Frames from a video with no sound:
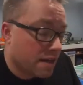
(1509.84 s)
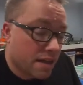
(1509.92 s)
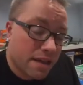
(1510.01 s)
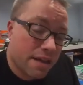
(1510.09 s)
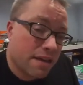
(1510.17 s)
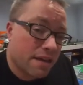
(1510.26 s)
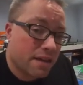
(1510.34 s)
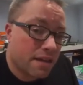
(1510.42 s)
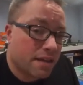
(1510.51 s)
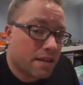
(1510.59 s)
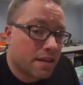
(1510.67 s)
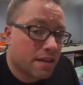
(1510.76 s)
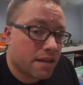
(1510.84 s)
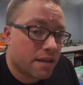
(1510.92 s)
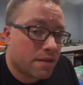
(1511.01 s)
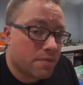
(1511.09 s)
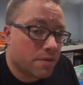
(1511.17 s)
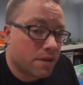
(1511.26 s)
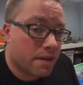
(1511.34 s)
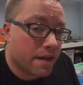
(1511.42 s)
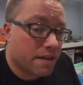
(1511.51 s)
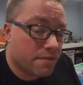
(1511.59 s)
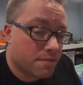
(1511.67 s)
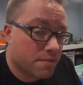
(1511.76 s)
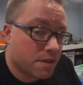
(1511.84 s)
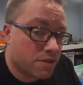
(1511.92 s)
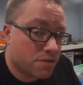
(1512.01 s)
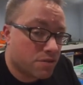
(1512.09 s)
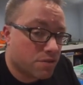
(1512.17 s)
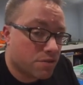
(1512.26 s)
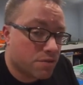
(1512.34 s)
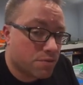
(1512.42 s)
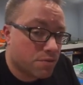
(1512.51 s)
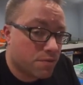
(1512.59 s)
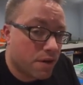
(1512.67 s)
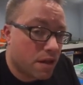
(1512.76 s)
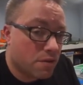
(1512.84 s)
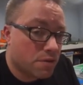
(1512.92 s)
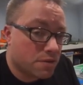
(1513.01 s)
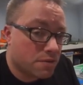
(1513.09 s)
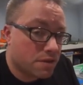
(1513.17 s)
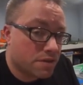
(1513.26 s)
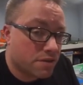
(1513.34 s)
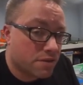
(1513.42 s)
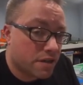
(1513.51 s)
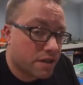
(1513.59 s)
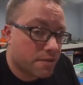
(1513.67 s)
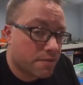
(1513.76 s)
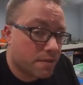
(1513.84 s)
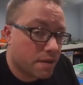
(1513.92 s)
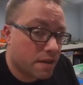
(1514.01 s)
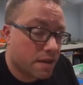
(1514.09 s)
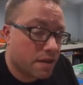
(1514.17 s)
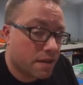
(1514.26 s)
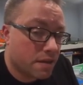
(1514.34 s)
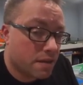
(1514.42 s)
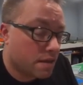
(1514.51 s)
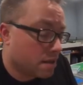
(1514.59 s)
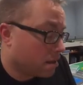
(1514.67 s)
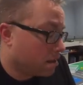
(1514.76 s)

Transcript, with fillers: And again, make sure you follow us on Instagram, and